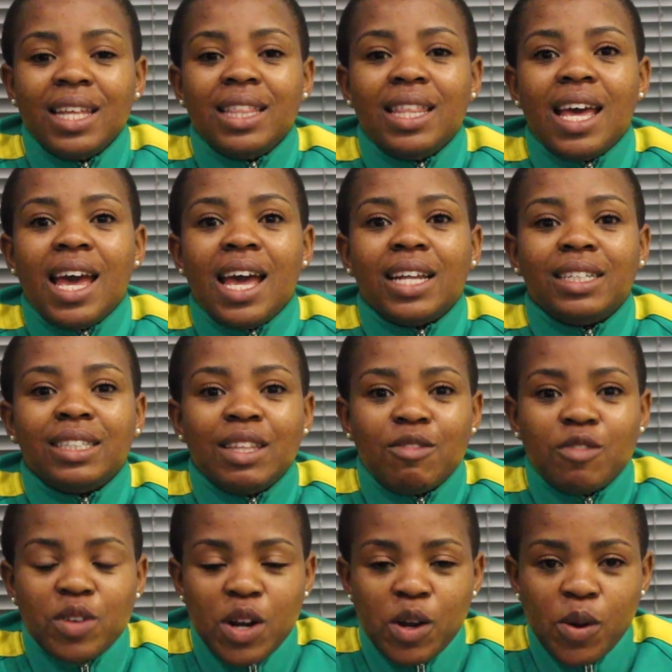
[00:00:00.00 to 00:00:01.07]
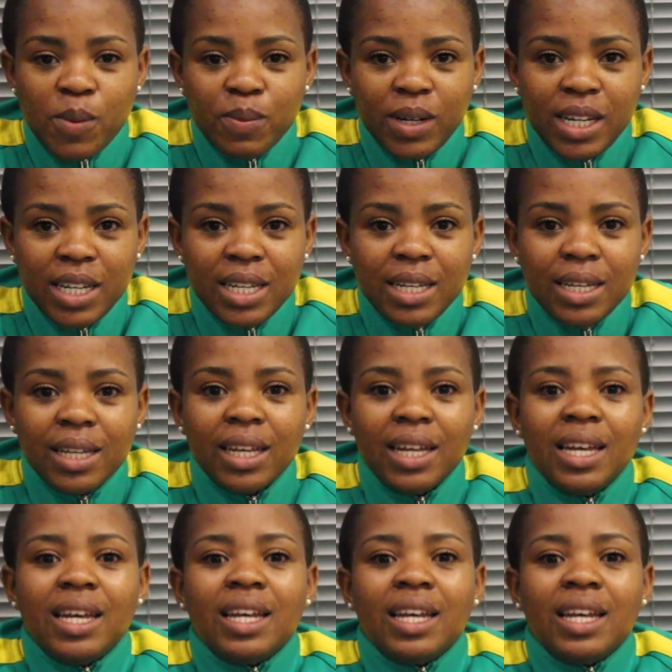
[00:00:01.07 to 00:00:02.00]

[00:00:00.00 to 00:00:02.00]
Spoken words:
then the Vodacom League,